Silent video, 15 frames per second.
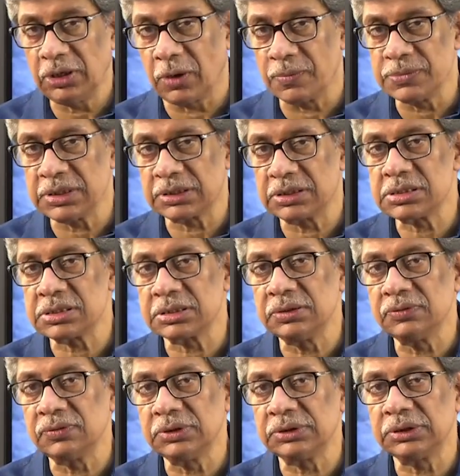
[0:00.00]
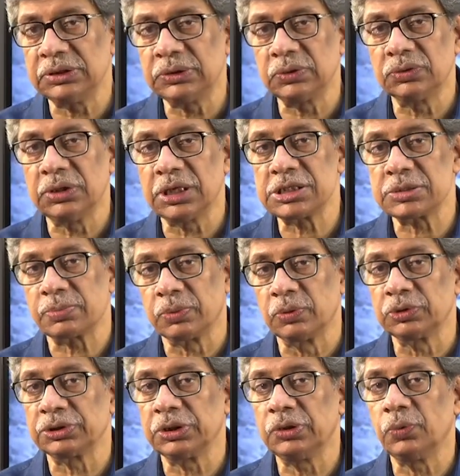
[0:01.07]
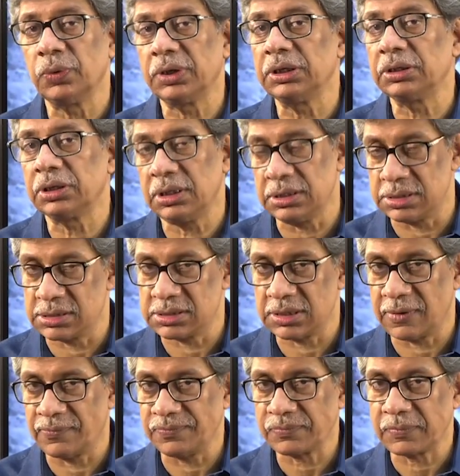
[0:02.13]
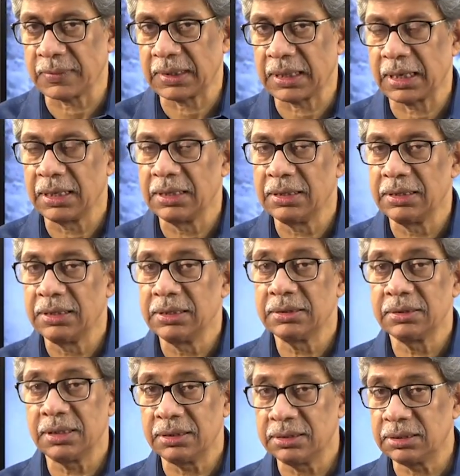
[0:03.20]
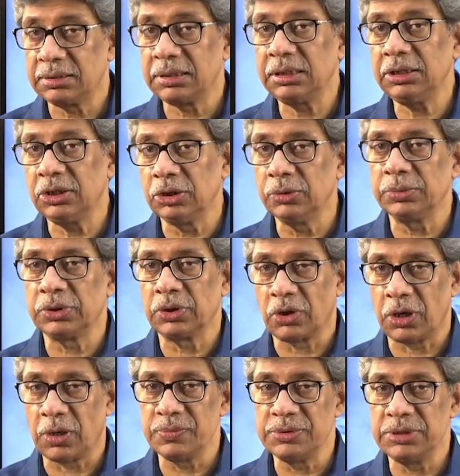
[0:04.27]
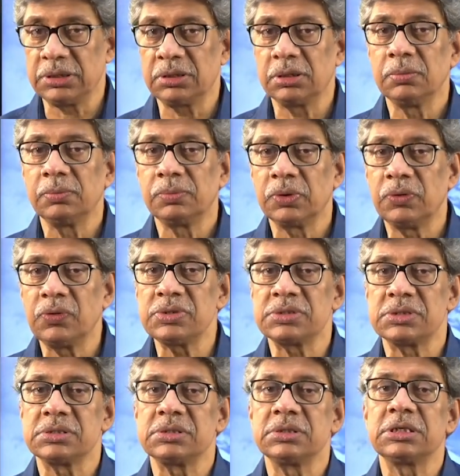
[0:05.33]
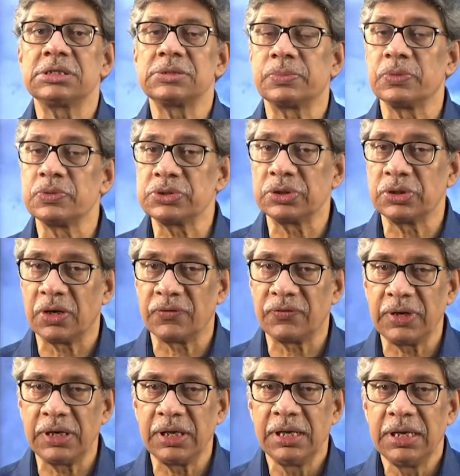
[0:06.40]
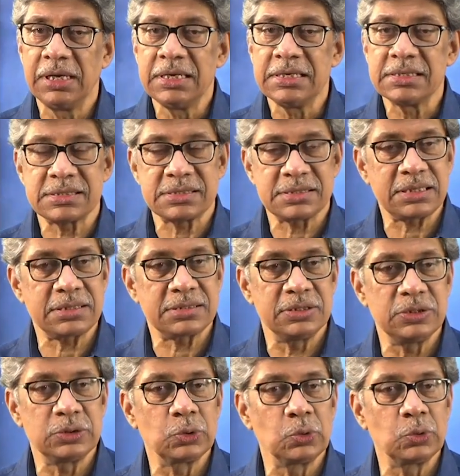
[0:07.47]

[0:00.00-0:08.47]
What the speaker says: object is converted to the explosion when it hits. The 10 kilometer object produces an explosion of 6 into